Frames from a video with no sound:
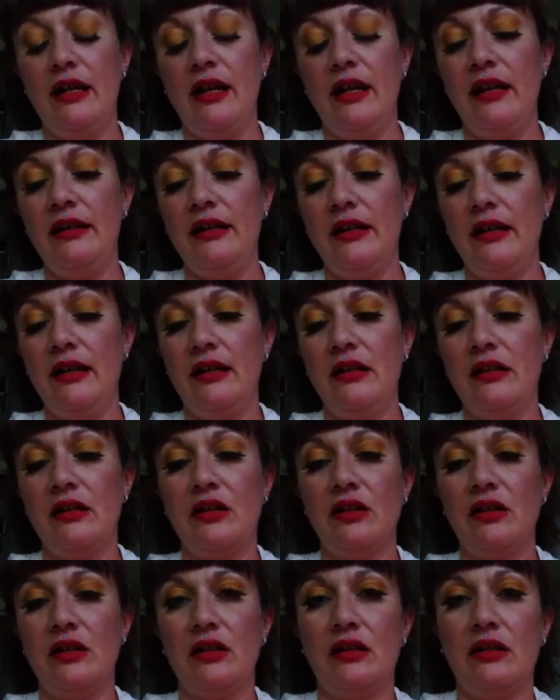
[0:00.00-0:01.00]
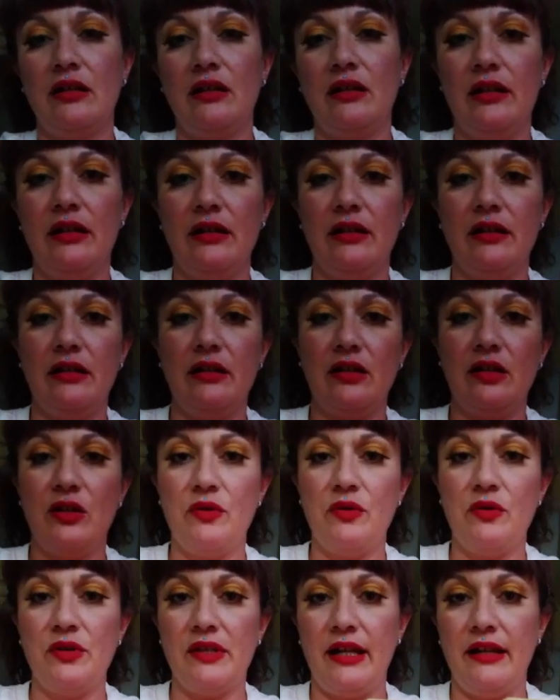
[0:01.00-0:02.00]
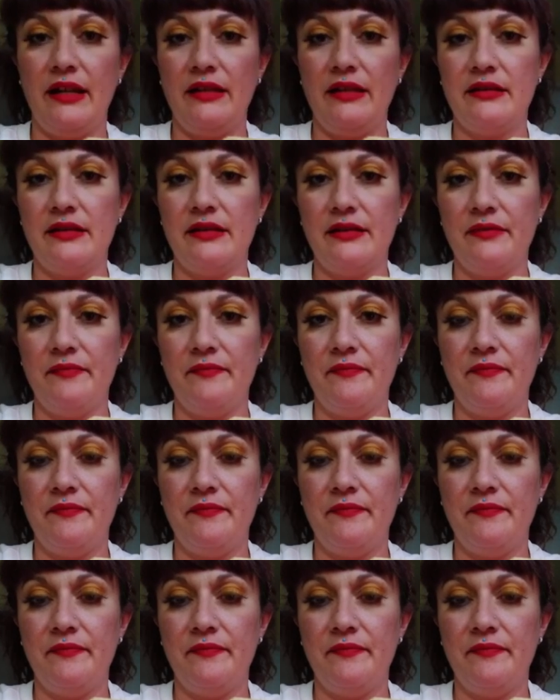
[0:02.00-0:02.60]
And then uh, Ghostlands.